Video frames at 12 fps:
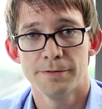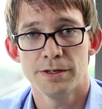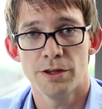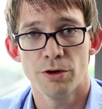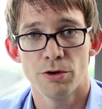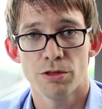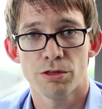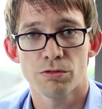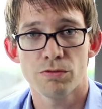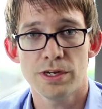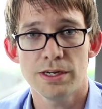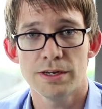Now, there are
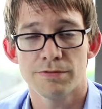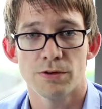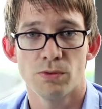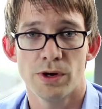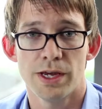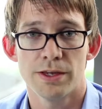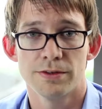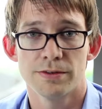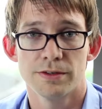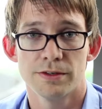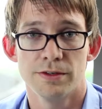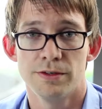3 different
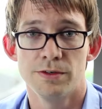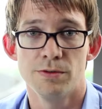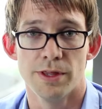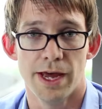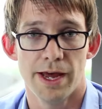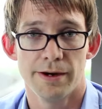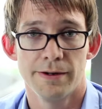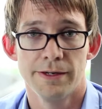ways to do that.